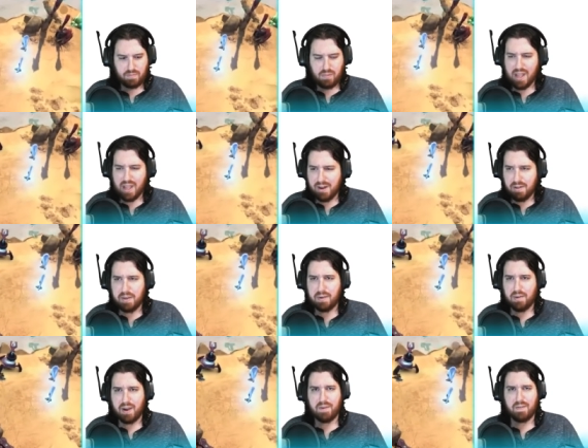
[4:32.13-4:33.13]
That'd have been
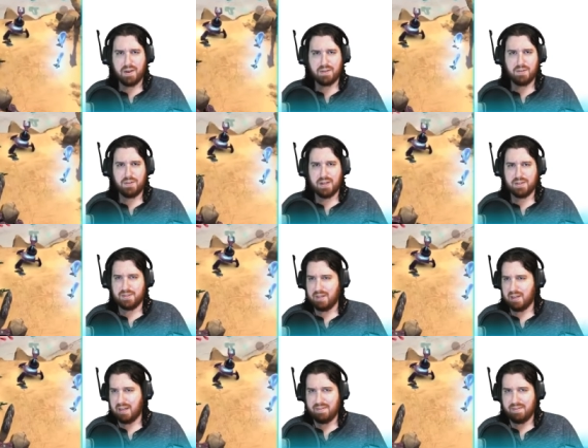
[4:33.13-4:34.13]
right around
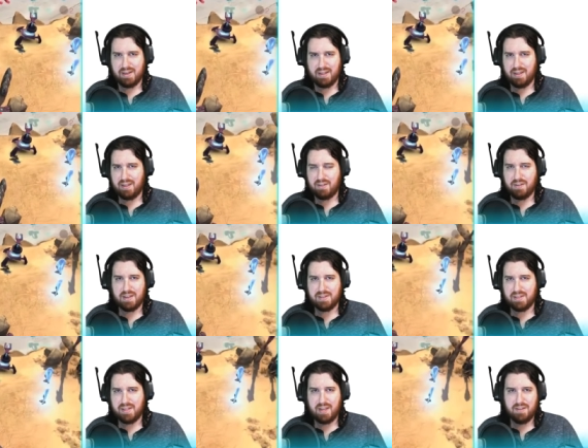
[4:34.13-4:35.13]
2011, I think,
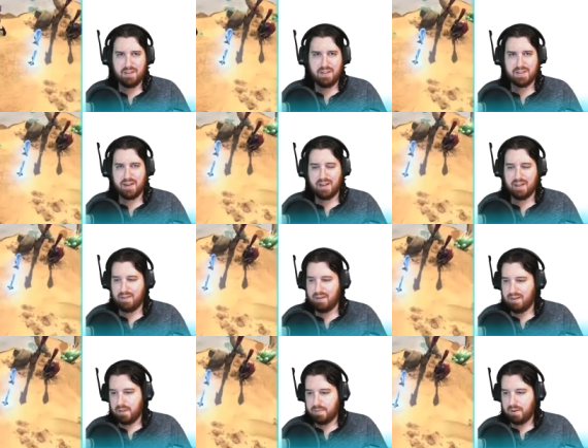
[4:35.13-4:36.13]
2010, 2011.
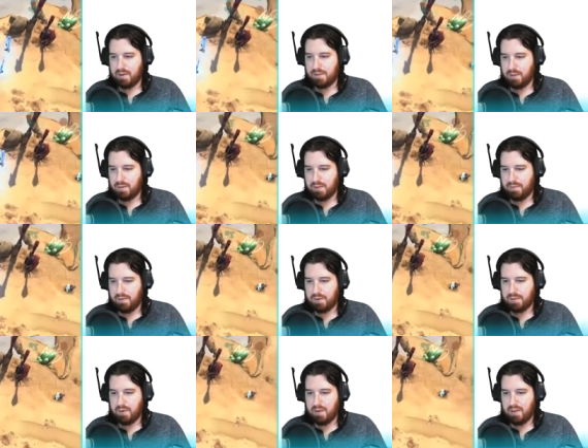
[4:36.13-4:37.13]
Spartan Assault was the
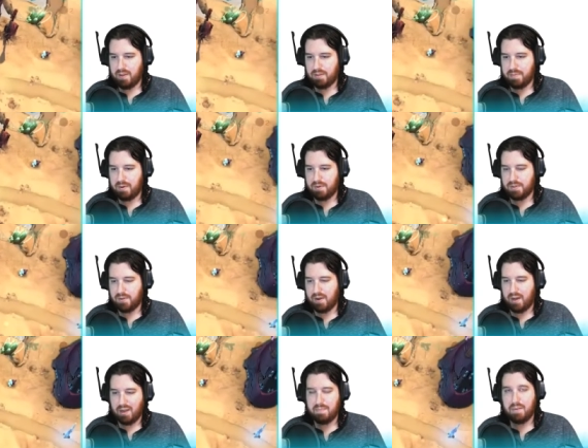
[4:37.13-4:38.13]
first one, and then Spartan
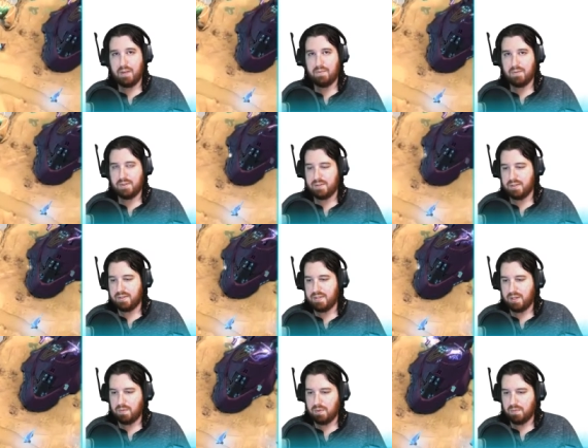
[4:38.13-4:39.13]
Strike, I believe, was the
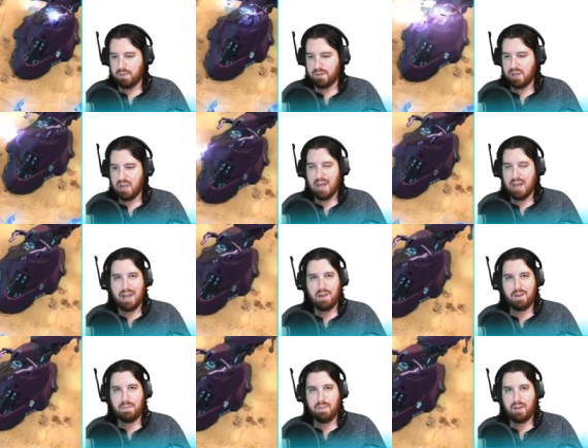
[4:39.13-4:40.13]
sequel, which I
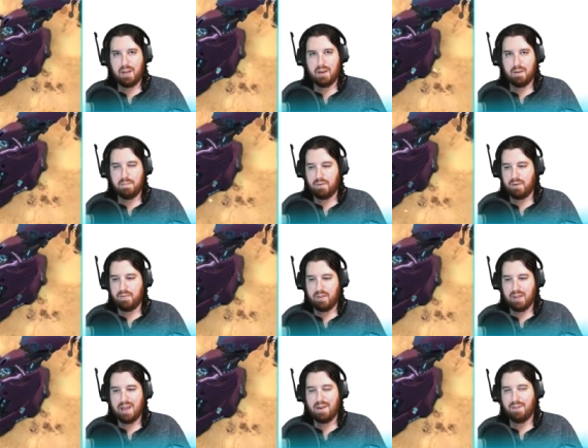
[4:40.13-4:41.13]
only played
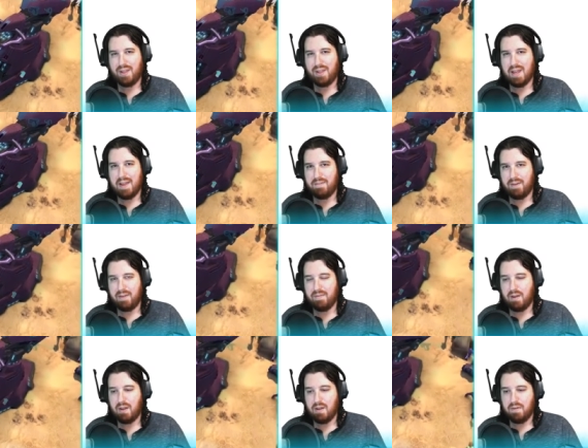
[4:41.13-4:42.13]
briefly. I don't think I ever
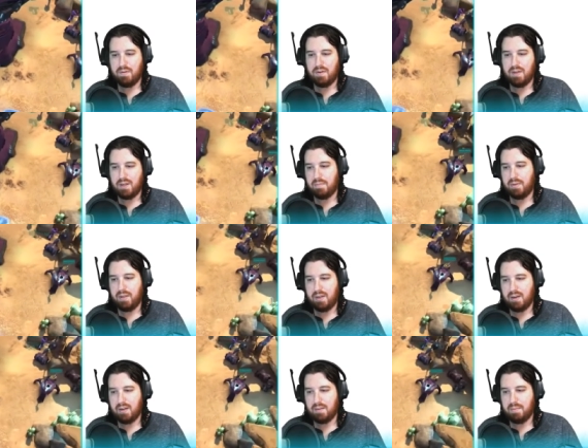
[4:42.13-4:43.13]
even fully
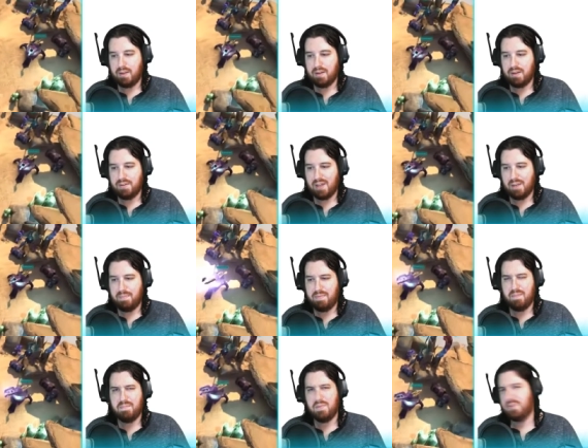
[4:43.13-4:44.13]
completed it because I
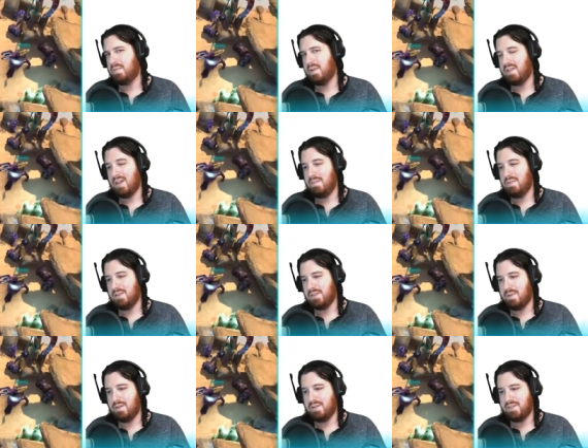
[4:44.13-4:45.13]
put most of my time into
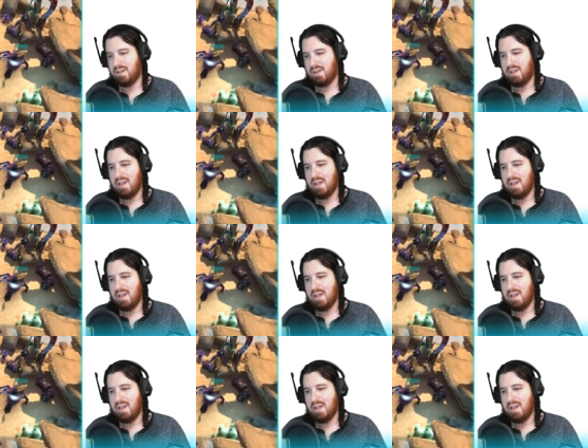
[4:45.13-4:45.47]
Spartan Assault,